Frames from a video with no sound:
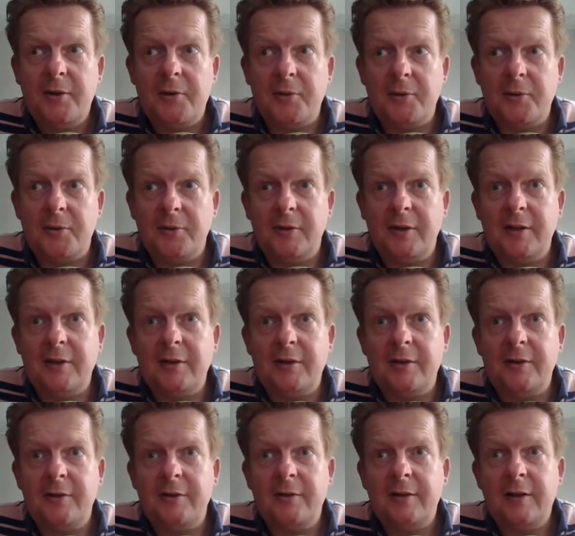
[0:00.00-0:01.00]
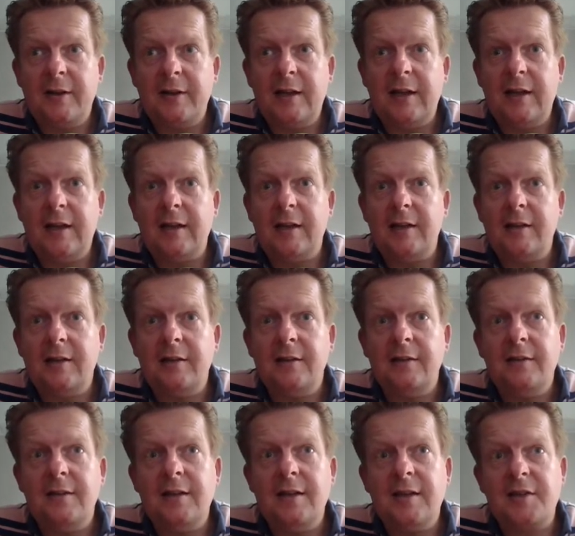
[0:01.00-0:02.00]
earlier in
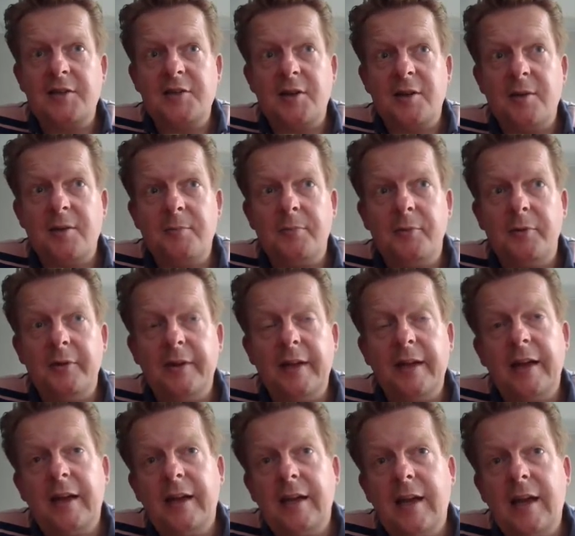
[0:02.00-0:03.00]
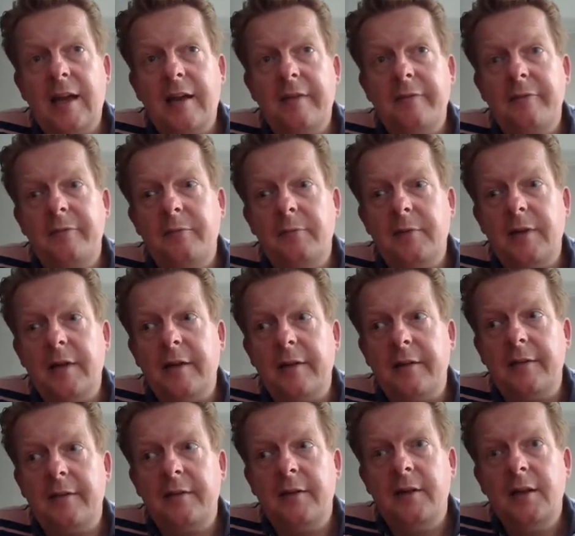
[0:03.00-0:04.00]
the example that I gave
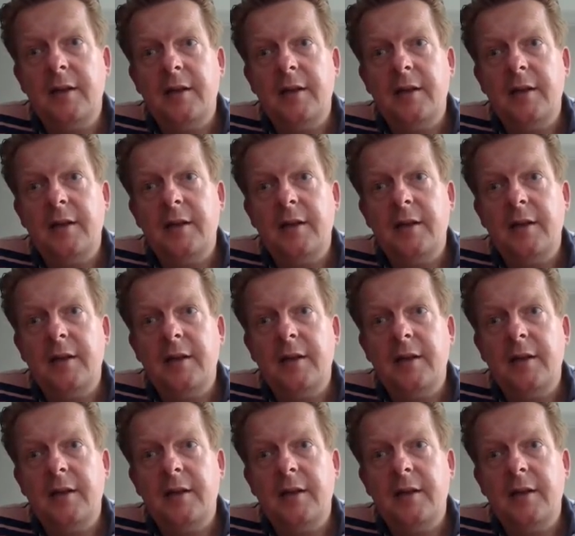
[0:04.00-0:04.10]
with